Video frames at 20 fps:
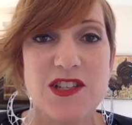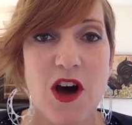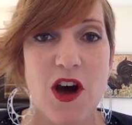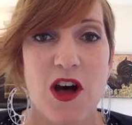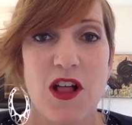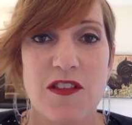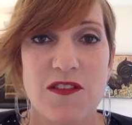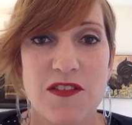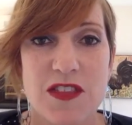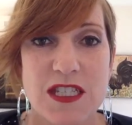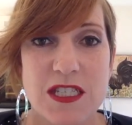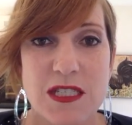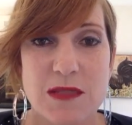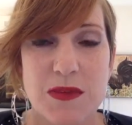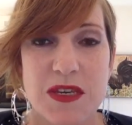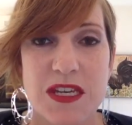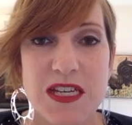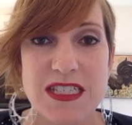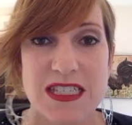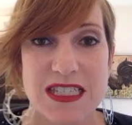all of this
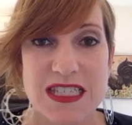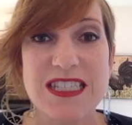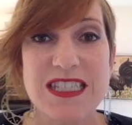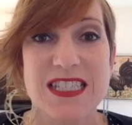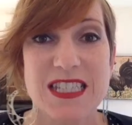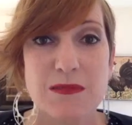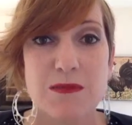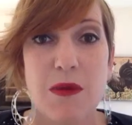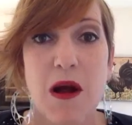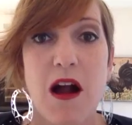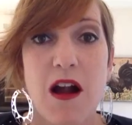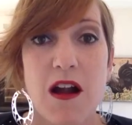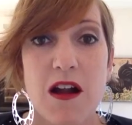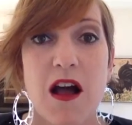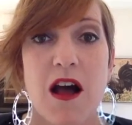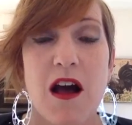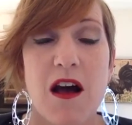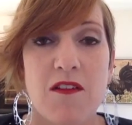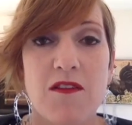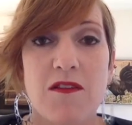because this is part
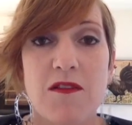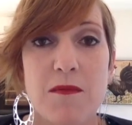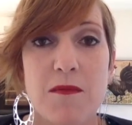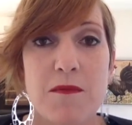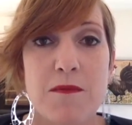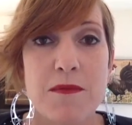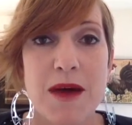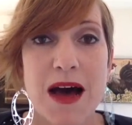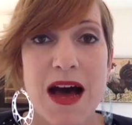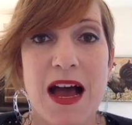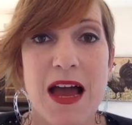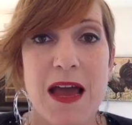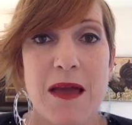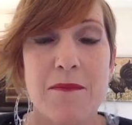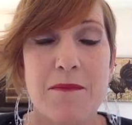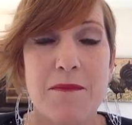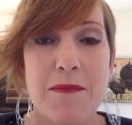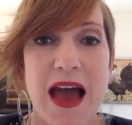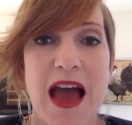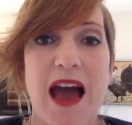of my
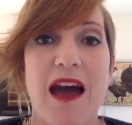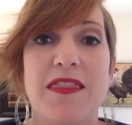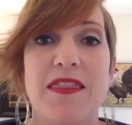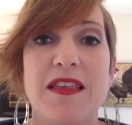path.